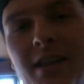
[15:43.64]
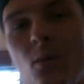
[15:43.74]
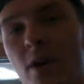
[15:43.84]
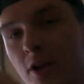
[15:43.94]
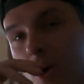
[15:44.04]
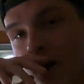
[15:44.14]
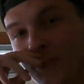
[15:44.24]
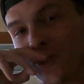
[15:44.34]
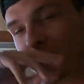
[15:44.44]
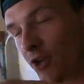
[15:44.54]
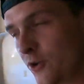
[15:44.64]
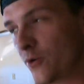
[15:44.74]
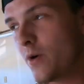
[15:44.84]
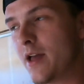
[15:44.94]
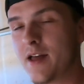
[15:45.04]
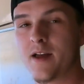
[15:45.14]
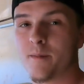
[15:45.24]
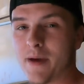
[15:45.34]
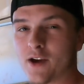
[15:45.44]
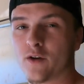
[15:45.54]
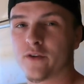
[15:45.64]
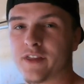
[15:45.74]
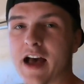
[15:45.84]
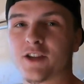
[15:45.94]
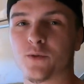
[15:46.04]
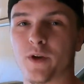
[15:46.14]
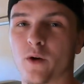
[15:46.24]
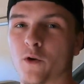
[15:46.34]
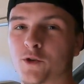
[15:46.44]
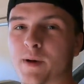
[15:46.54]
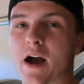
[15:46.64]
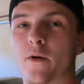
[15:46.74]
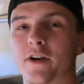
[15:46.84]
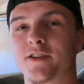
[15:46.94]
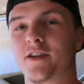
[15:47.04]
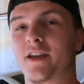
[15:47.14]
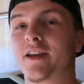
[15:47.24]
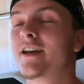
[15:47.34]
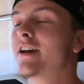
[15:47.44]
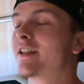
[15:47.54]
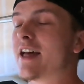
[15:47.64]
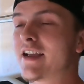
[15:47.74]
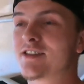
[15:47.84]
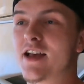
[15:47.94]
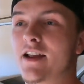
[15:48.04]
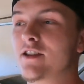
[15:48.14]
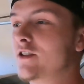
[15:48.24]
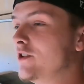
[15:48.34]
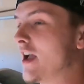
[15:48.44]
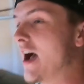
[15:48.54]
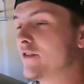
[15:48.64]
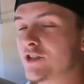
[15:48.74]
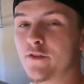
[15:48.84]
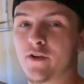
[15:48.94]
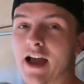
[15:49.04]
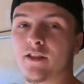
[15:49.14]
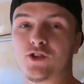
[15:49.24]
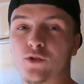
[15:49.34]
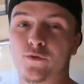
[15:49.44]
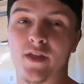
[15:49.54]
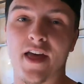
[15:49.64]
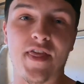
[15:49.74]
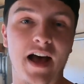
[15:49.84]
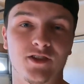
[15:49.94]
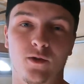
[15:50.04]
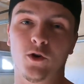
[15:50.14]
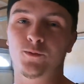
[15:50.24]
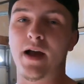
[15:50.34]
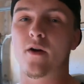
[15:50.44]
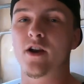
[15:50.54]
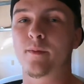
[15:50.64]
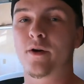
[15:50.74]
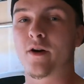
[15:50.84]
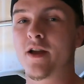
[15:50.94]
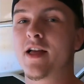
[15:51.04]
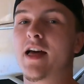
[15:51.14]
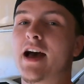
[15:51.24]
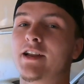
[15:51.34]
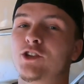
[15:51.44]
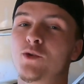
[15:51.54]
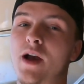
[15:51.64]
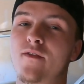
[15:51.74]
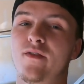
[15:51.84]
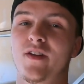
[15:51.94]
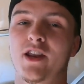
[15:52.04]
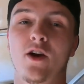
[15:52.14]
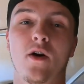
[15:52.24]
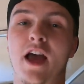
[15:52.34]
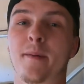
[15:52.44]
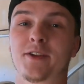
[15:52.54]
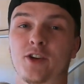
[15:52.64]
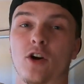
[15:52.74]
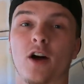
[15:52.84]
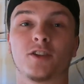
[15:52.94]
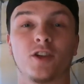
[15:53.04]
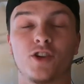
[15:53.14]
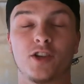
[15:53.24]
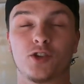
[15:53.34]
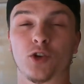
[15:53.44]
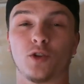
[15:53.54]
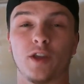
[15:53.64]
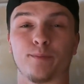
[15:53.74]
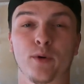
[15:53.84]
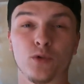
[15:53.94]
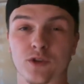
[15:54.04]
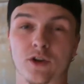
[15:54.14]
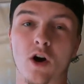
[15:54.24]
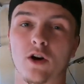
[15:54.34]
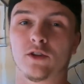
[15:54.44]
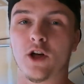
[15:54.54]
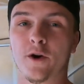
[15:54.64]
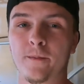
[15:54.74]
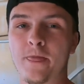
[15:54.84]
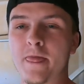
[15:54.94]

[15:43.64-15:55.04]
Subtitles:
what it costs to make over 1,000 wheel horsepower in a Z. Like I said, obviously if you're not shooting for that 1,000 horsepower number, I do have a video on how much it costs to just solely boost the car alone.